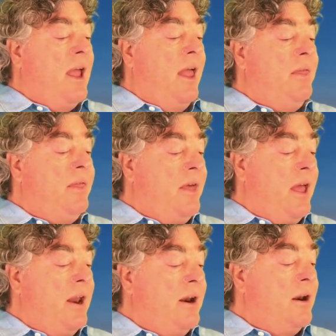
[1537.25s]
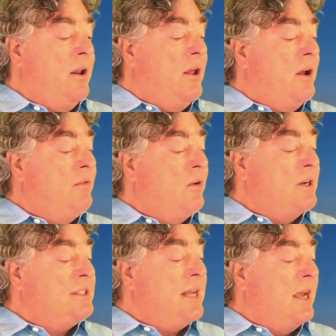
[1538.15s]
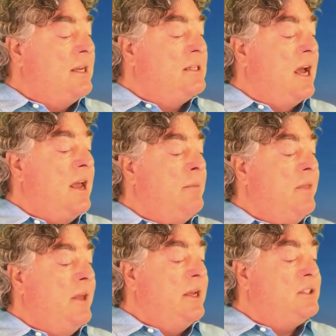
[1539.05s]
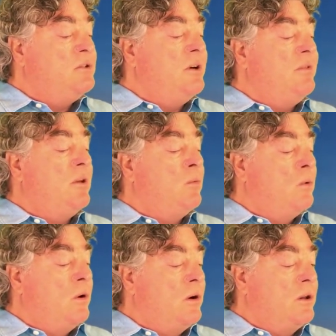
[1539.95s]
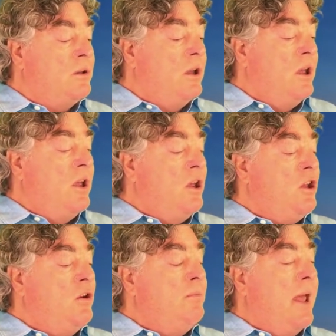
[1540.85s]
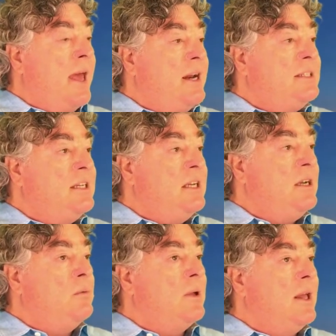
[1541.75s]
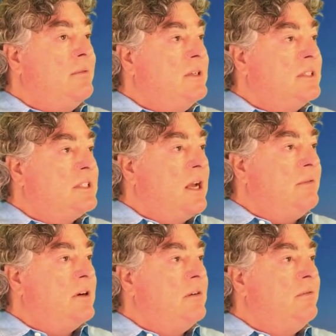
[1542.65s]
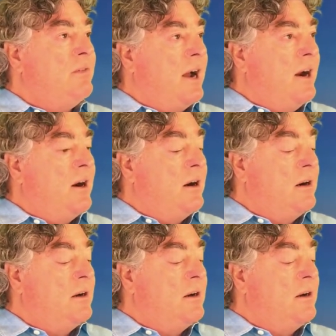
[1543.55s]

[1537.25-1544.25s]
and then, for a second time in the history of the world, humanity will have discovered fire.